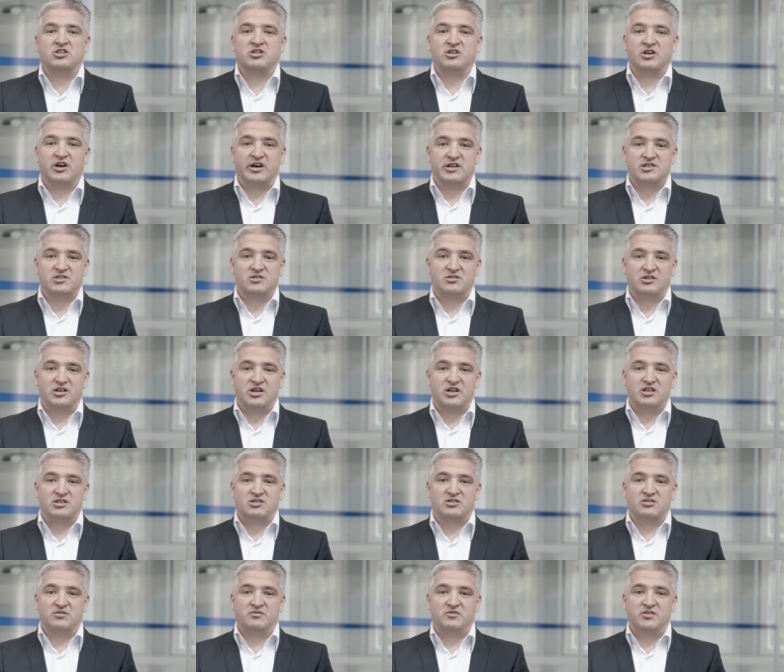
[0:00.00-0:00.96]
in the
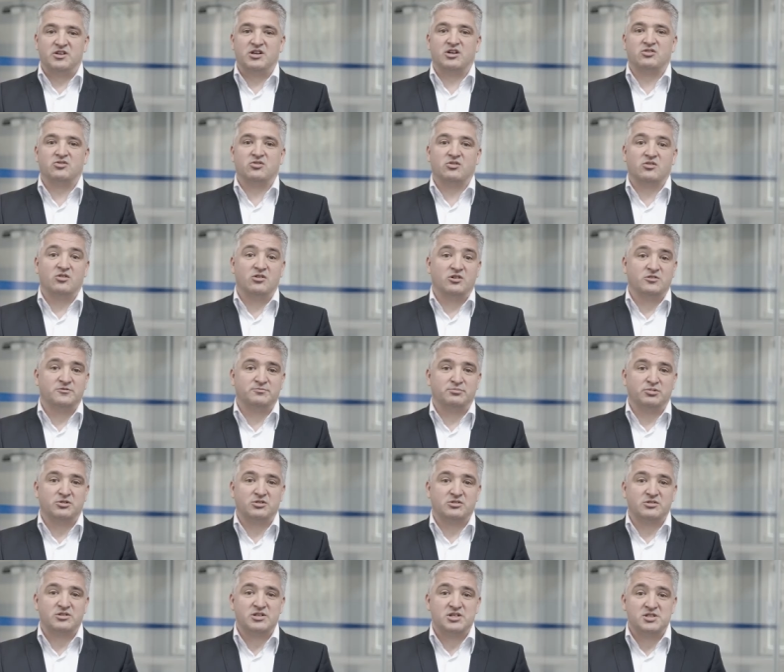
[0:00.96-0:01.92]
isolator via the glove
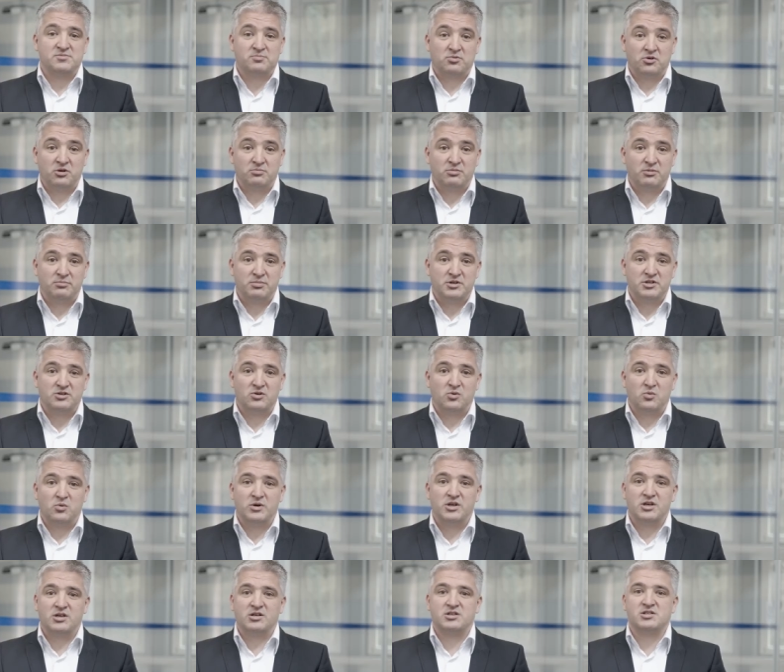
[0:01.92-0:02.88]
port is probably the
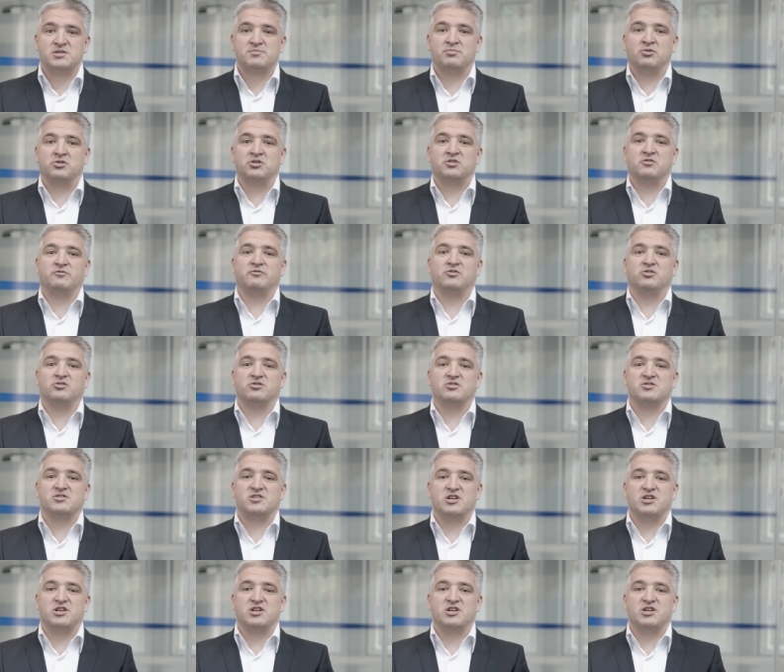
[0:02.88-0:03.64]
weakest point for the